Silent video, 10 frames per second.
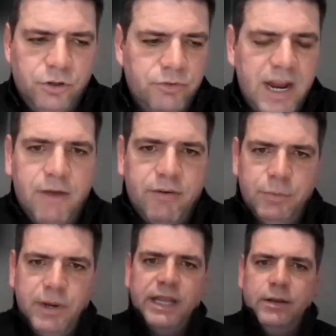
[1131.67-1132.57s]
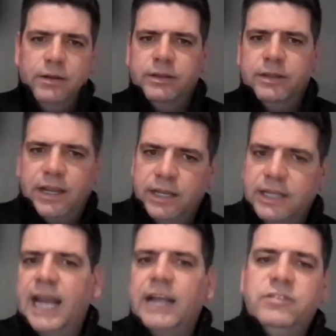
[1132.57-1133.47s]
another area where they
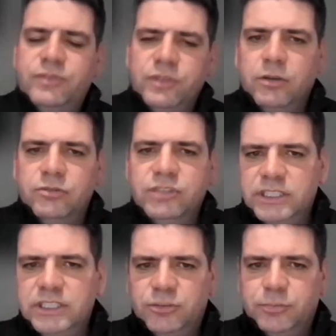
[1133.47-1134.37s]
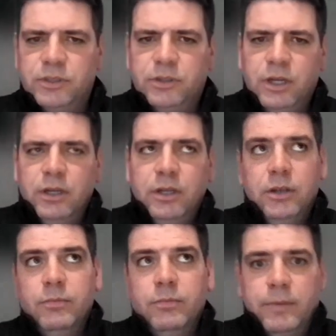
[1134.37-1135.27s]
can cater for those needs?
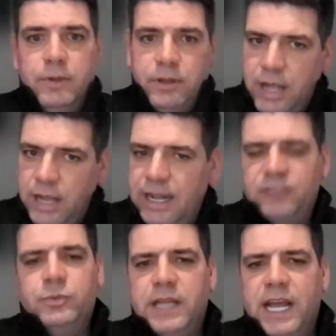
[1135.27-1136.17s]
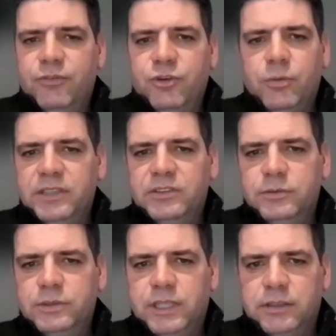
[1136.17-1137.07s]
And that's where they've come
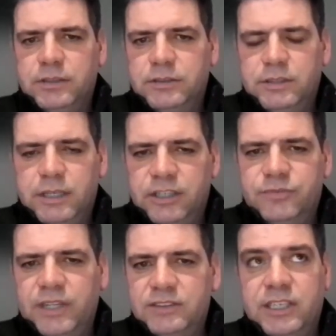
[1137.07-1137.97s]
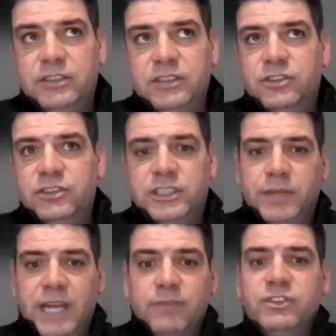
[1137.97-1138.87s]
into it, and it's fantastic to
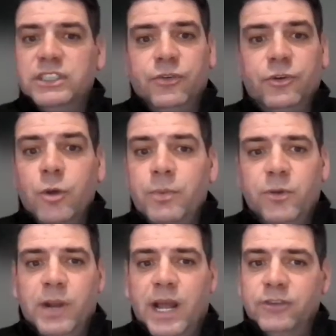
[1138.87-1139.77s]
see. We have seen a couple of